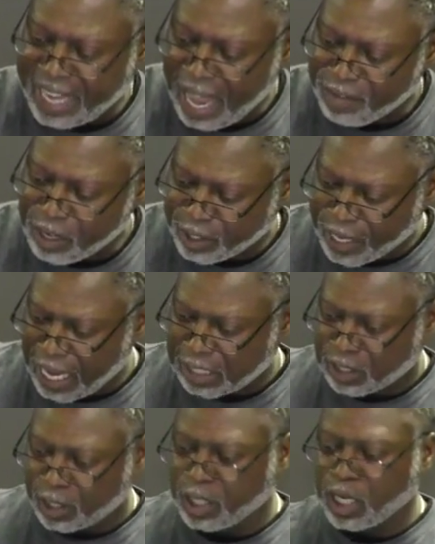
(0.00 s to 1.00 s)
David
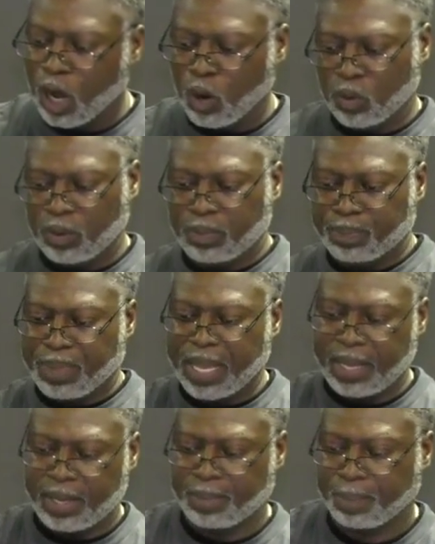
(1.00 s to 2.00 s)
takes a note,
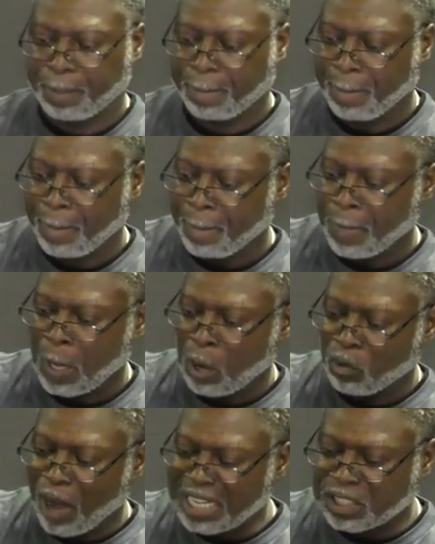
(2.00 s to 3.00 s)
-hmm.
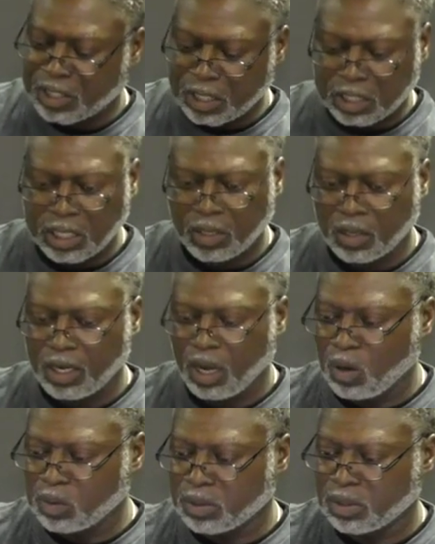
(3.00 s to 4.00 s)
writes this little
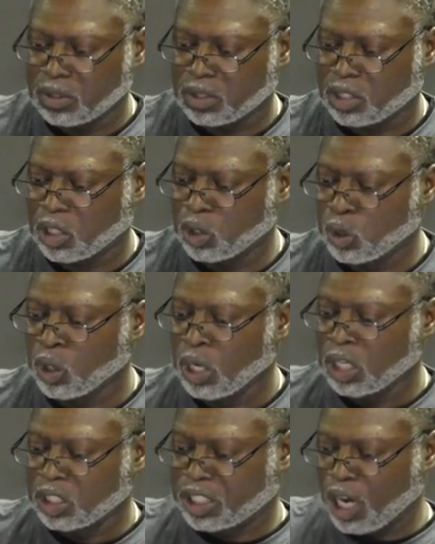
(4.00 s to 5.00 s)
note to
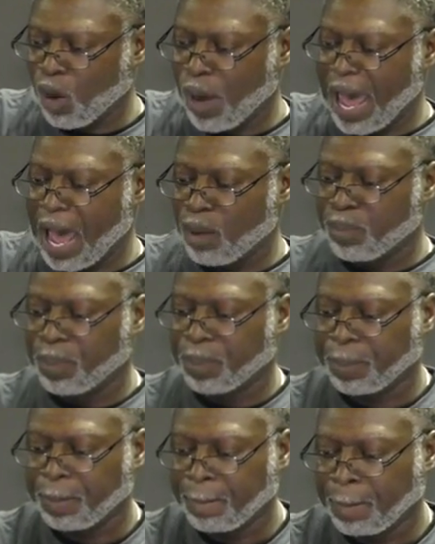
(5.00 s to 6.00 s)
Joab.
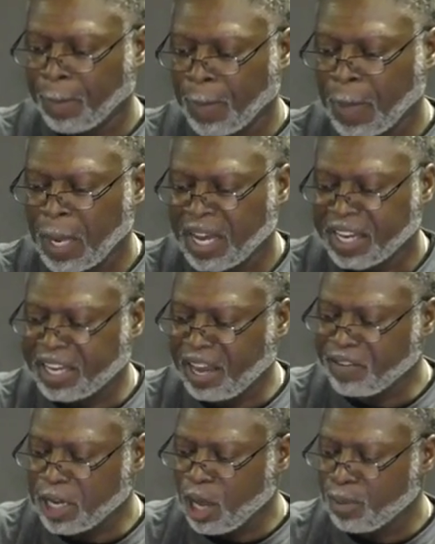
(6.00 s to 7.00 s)
Mm
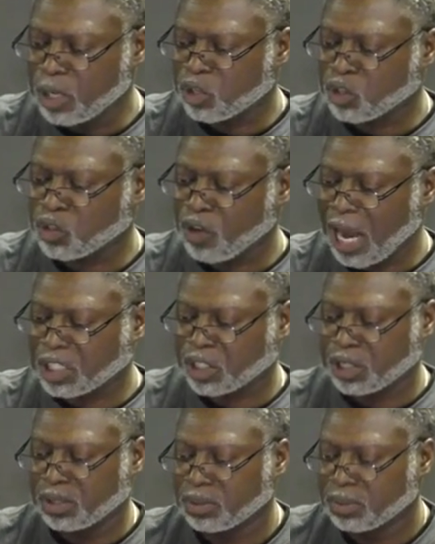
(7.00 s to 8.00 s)
giving him
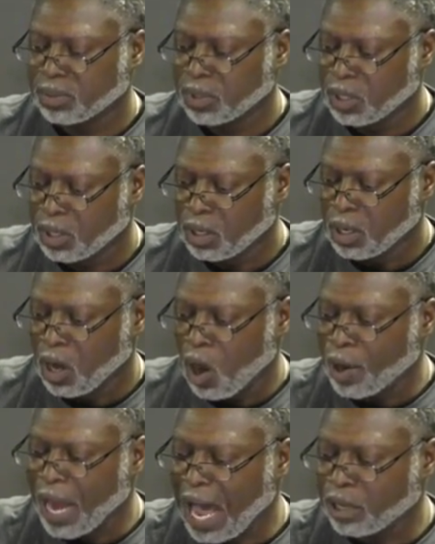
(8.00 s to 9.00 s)
instruction
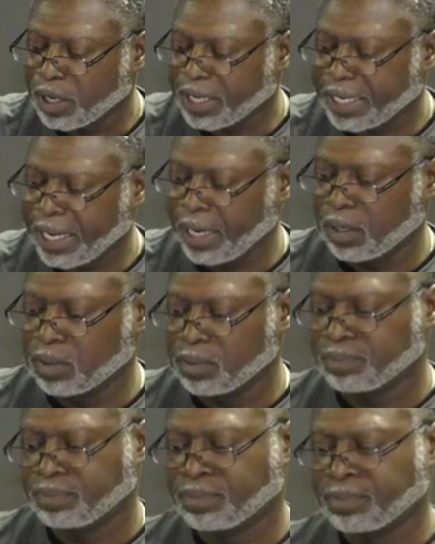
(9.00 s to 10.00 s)
on how to
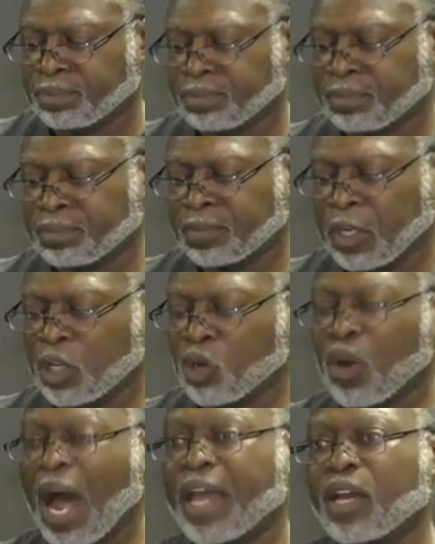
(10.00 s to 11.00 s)
kill
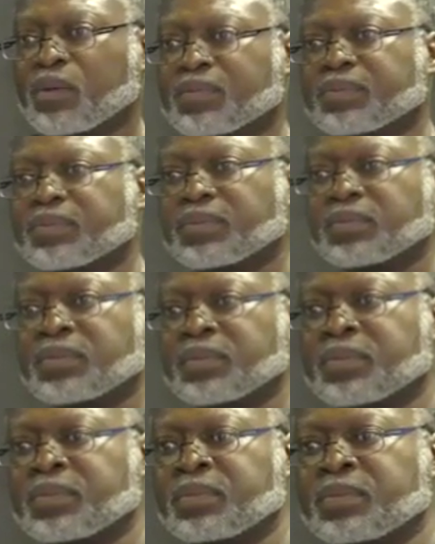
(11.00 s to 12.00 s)
Uriah. All
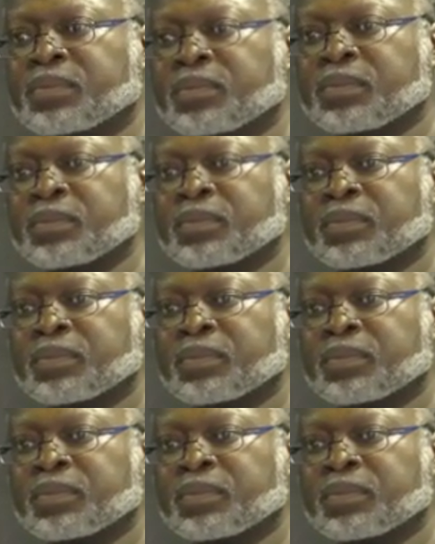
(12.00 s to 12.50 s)
right, all right.